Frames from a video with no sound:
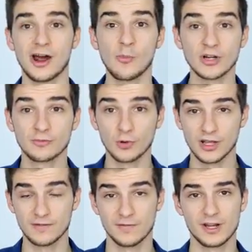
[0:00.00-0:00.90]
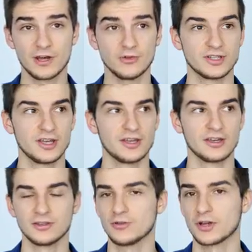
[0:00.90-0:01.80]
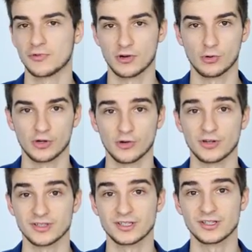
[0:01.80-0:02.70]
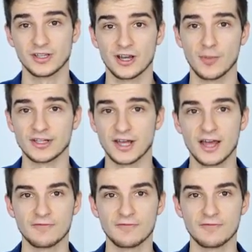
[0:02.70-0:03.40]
on how much 4K videos you can record on a 16 gigabytes